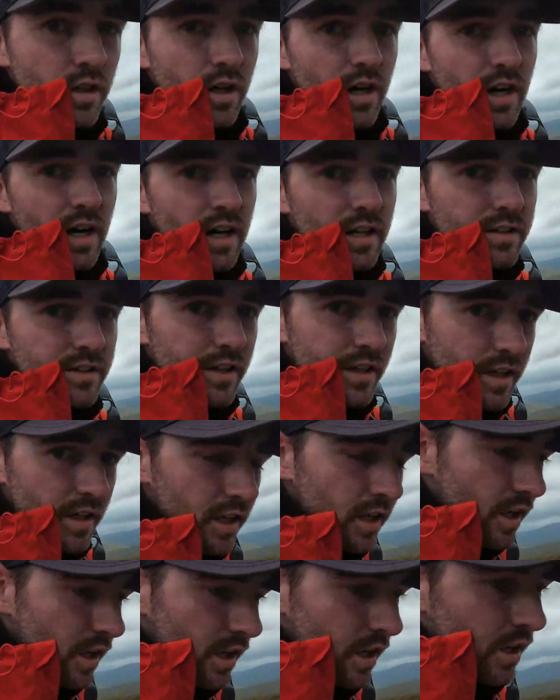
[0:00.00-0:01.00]
And
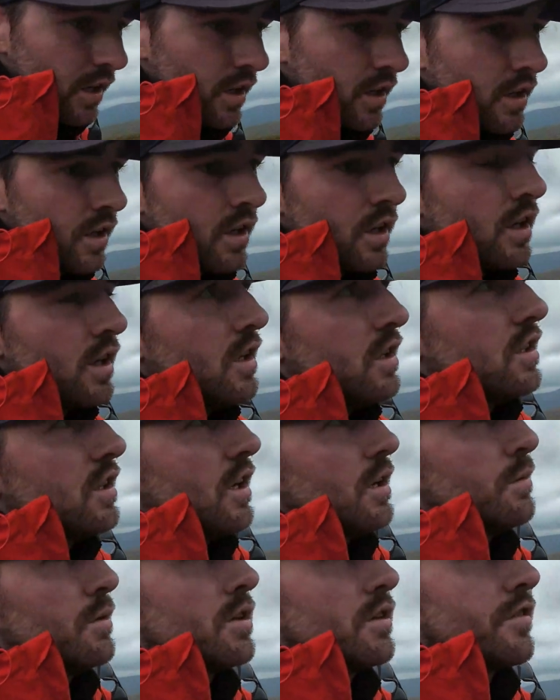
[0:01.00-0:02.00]

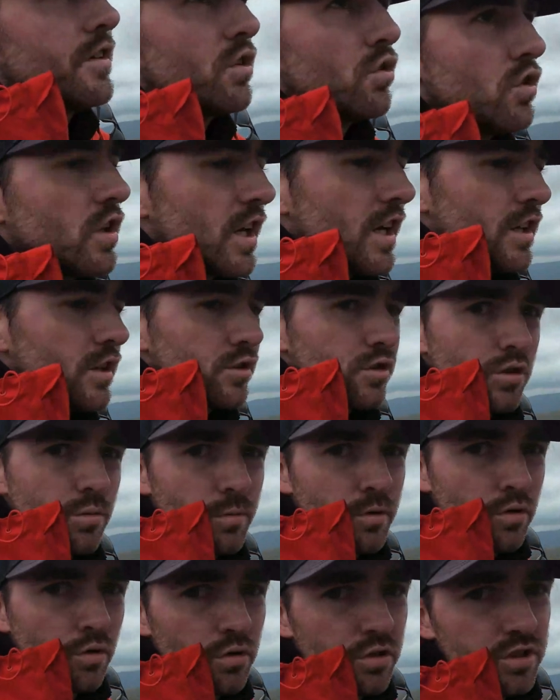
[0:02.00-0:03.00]
yeah, I mean, if I only get the 2
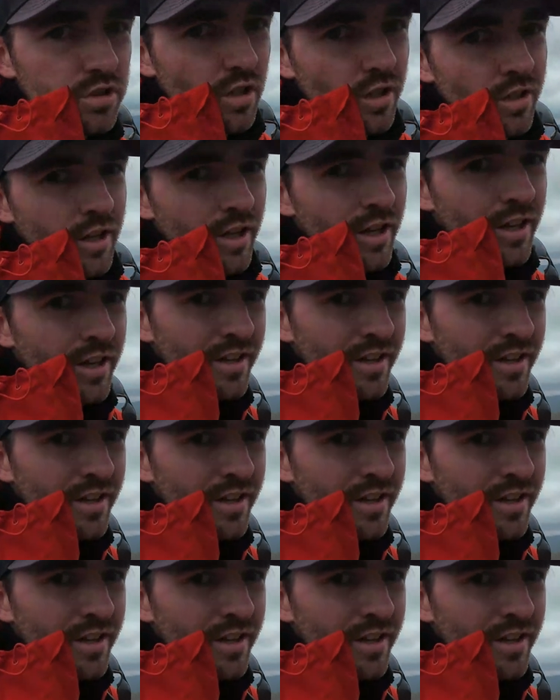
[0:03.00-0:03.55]
Munros done,